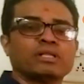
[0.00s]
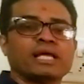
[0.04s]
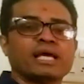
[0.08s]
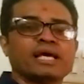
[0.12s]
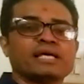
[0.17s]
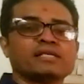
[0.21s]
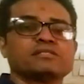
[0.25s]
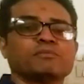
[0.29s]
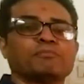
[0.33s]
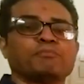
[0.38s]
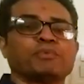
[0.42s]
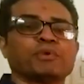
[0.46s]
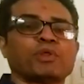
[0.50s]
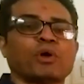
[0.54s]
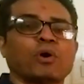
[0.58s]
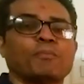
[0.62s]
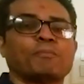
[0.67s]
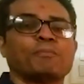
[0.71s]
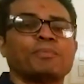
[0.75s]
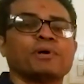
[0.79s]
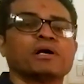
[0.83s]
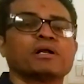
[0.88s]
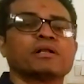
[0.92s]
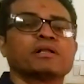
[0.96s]
as
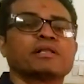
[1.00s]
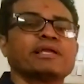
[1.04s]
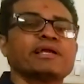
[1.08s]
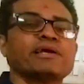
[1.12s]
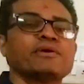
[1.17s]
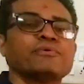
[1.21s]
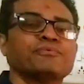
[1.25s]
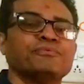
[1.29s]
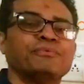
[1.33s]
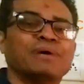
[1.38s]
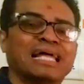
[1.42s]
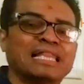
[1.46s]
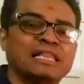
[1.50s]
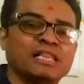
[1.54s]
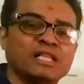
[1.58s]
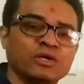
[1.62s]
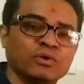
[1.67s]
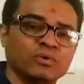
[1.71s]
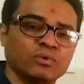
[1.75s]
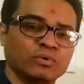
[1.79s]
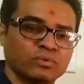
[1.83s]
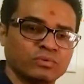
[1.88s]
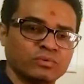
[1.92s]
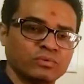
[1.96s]
property
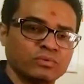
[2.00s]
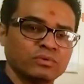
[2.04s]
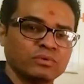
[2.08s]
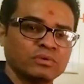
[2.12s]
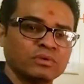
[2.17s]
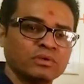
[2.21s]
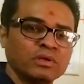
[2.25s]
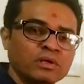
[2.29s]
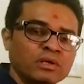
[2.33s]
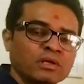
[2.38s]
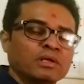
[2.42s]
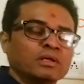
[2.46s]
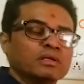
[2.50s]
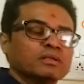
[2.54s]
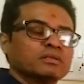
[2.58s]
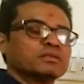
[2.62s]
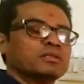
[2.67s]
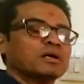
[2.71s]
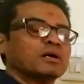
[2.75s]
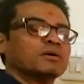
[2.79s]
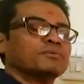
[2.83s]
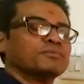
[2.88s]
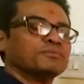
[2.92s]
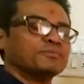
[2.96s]
value.
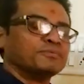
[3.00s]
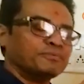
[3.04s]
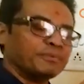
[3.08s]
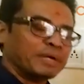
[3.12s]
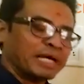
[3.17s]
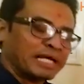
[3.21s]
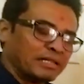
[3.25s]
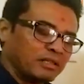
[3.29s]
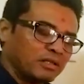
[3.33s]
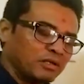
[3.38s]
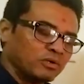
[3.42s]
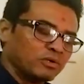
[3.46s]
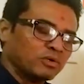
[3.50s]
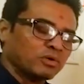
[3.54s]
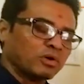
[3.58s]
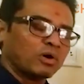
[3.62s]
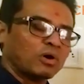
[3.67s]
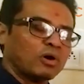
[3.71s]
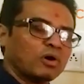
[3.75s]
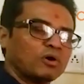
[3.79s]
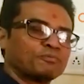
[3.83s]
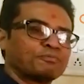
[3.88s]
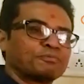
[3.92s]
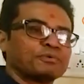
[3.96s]
The value
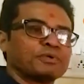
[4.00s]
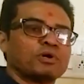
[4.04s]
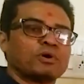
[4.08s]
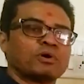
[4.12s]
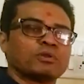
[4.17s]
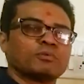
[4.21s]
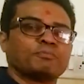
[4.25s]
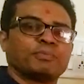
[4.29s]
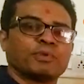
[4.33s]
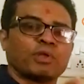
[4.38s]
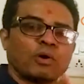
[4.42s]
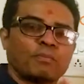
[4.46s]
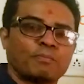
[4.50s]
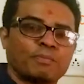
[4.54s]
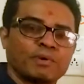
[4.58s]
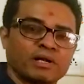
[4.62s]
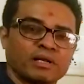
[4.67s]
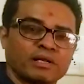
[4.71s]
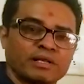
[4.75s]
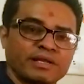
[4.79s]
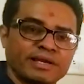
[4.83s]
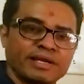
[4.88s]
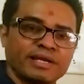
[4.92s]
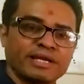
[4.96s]
of your
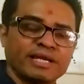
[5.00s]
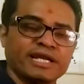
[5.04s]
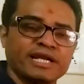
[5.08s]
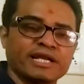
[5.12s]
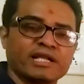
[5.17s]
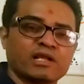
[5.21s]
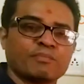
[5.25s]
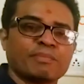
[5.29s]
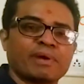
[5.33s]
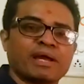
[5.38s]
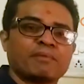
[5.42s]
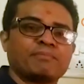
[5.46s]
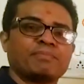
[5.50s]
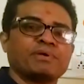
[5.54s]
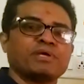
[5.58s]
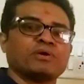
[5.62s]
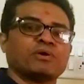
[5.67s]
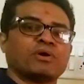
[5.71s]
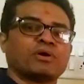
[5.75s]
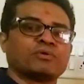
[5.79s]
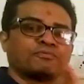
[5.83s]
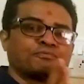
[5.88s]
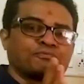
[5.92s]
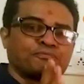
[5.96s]
property, it may be
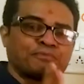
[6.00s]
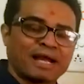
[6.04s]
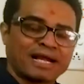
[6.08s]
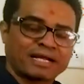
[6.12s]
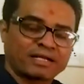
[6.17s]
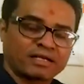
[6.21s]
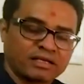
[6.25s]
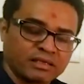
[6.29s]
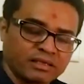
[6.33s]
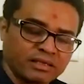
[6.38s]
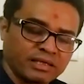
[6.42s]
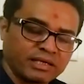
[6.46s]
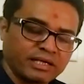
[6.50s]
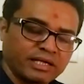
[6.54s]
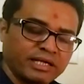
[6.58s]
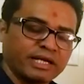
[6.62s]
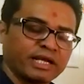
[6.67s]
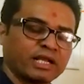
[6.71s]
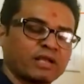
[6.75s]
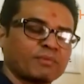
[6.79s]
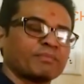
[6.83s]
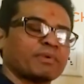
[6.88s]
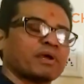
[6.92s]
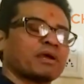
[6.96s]
your factory,
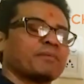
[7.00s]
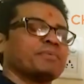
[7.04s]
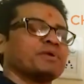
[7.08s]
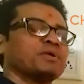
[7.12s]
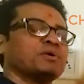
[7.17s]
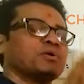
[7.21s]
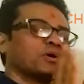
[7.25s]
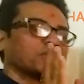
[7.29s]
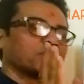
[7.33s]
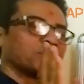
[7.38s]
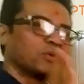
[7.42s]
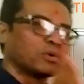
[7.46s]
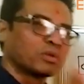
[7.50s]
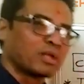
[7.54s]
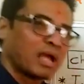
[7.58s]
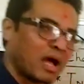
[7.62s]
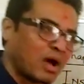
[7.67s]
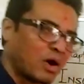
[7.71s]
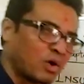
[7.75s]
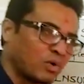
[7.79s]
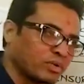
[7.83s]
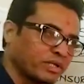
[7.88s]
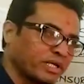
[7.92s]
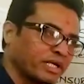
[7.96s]
it may be your
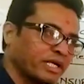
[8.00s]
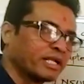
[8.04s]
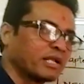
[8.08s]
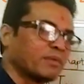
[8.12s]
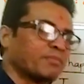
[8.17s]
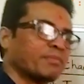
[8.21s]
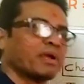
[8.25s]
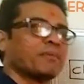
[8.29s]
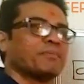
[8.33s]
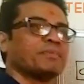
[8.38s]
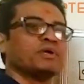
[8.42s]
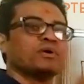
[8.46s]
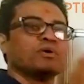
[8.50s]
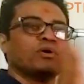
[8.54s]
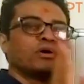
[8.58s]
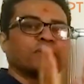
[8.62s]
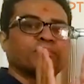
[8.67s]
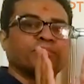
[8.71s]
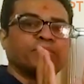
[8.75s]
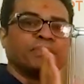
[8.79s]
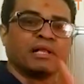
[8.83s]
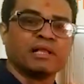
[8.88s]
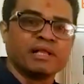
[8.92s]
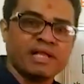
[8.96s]
godown, it may be your
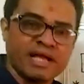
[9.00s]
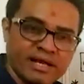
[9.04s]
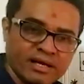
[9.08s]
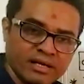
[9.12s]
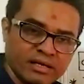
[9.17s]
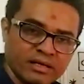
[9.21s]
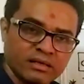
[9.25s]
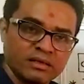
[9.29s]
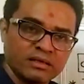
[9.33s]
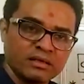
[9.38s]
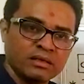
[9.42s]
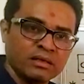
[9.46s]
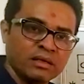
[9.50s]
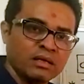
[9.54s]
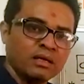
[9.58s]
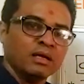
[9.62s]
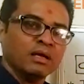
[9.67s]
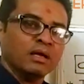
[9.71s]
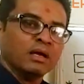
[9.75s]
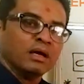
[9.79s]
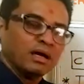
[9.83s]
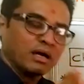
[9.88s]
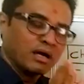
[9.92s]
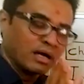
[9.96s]
building.
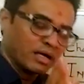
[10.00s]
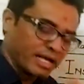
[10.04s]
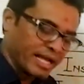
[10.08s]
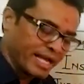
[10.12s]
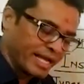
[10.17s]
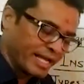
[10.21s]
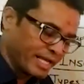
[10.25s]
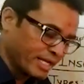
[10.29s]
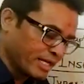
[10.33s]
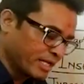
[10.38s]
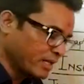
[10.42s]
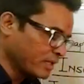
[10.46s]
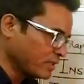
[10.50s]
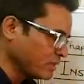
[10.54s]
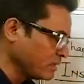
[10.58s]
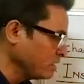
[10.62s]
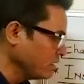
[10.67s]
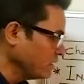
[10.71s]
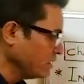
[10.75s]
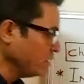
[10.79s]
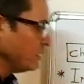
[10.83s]
Again,